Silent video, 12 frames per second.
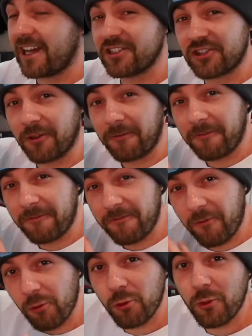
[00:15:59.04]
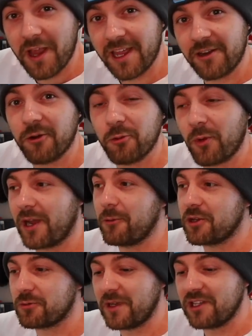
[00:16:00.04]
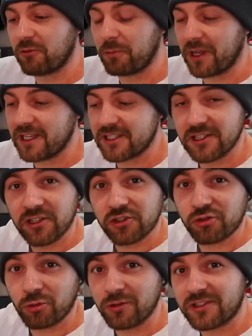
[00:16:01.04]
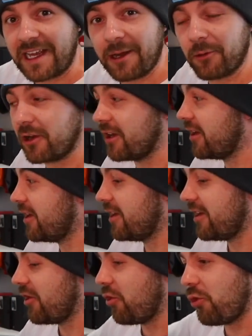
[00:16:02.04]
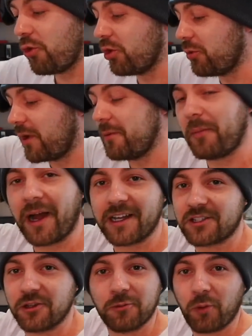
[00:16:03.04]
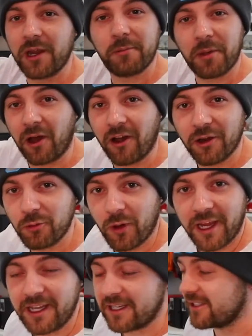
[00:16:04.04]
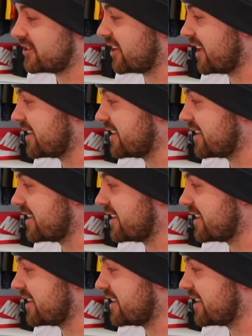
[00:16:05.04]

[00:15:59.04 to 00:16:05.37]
as the full inner wing, which means replacing the strut tower all the way back to way behind where you can see